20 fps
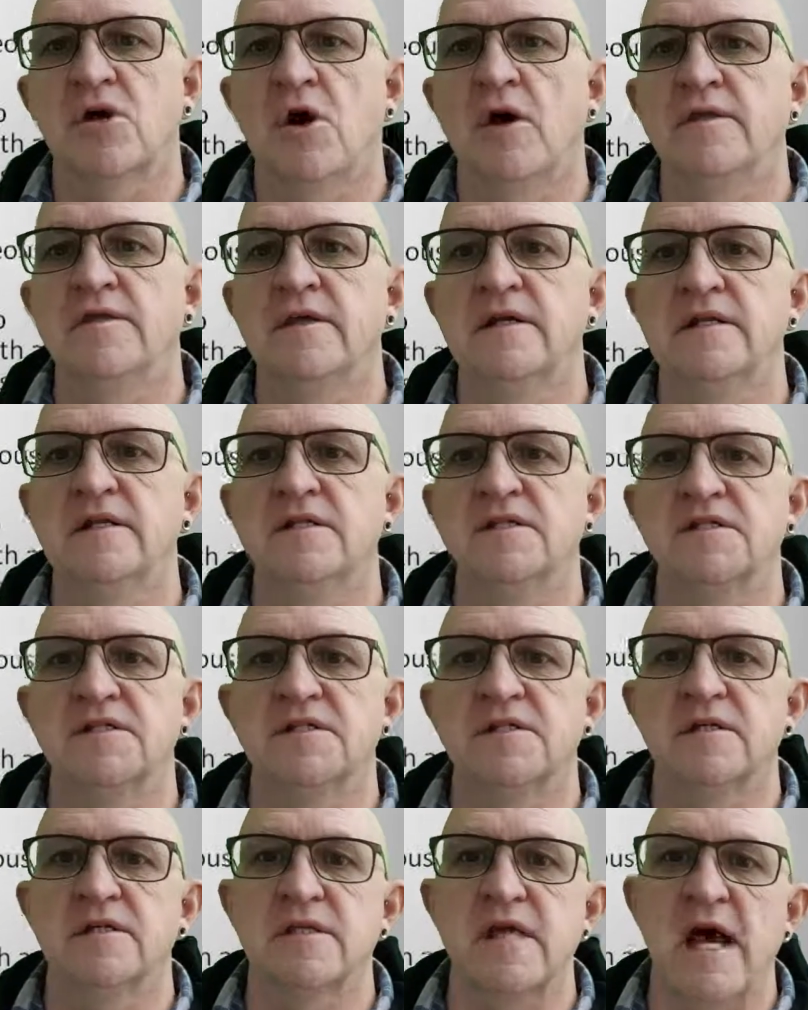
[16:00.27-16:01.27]
on the
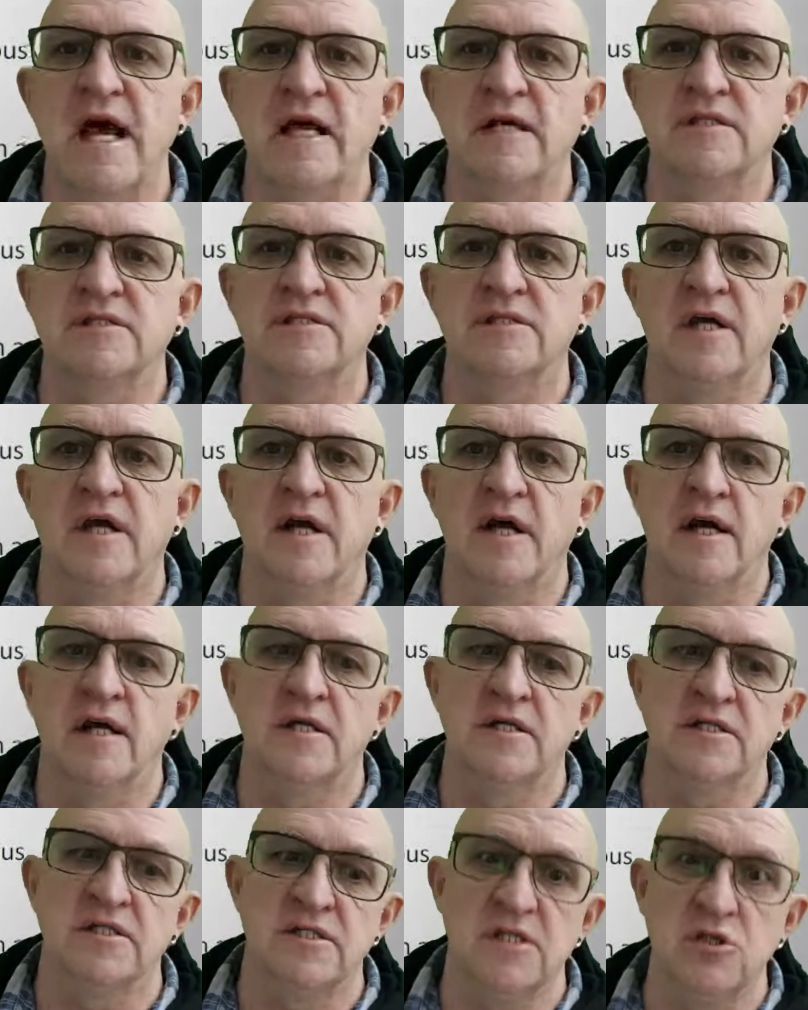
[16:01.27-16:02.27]
list that
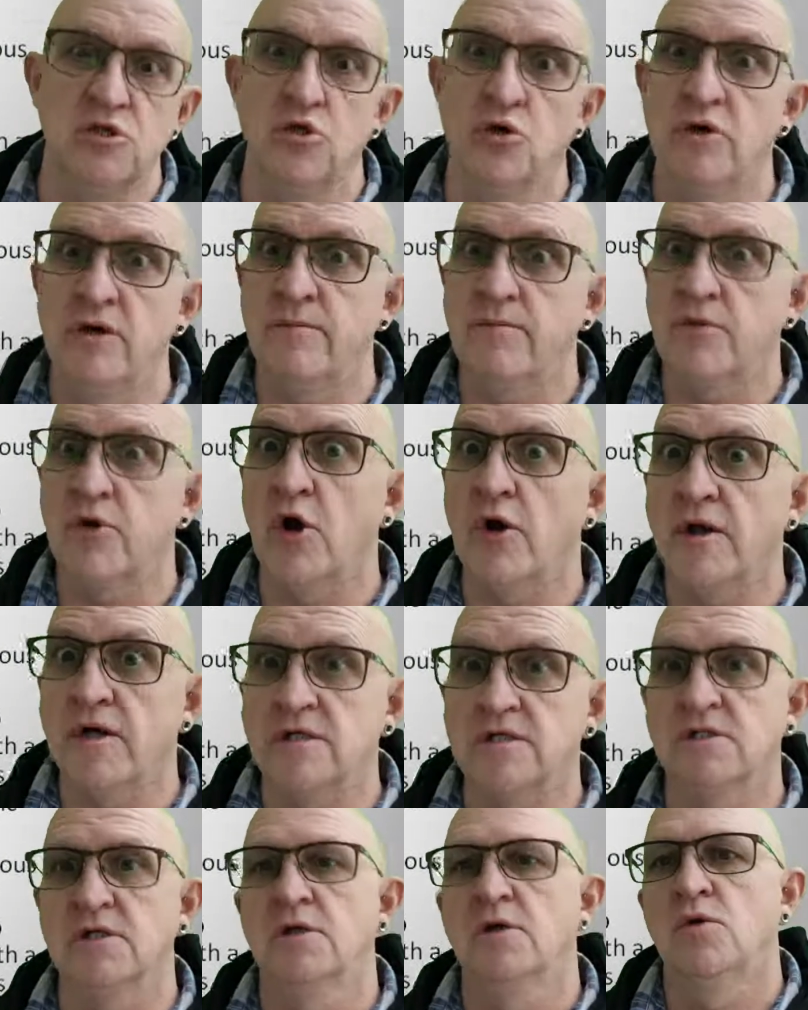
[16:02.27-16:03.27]
is in your end
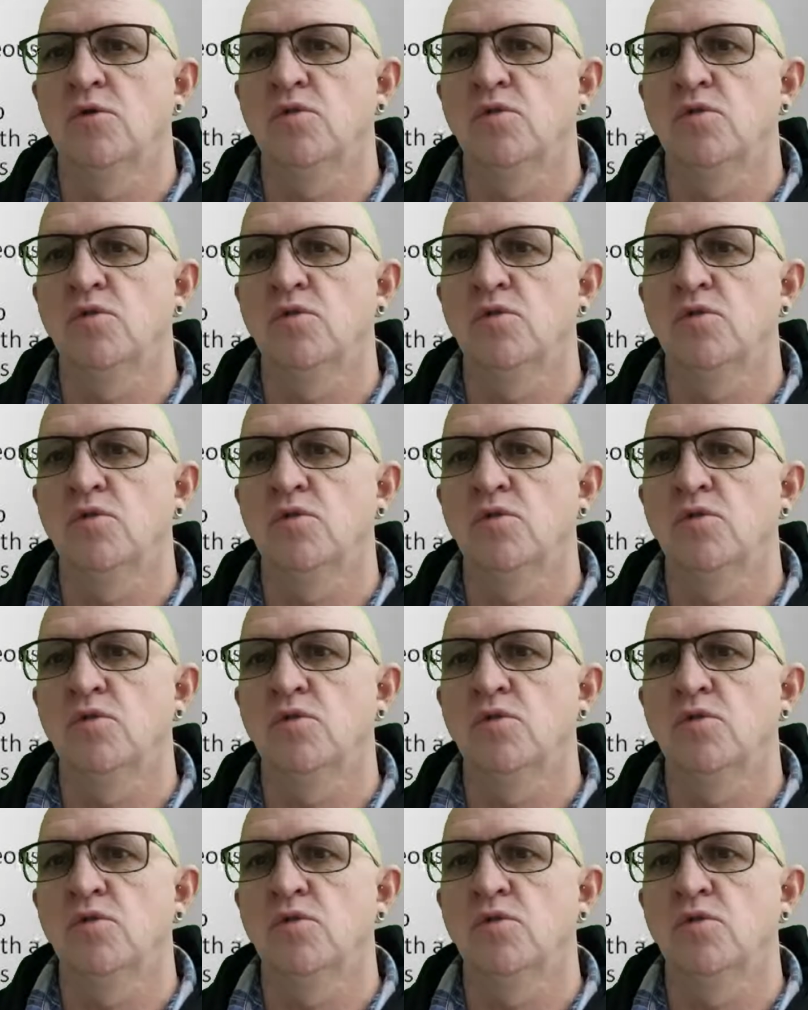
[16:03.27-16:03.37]
product,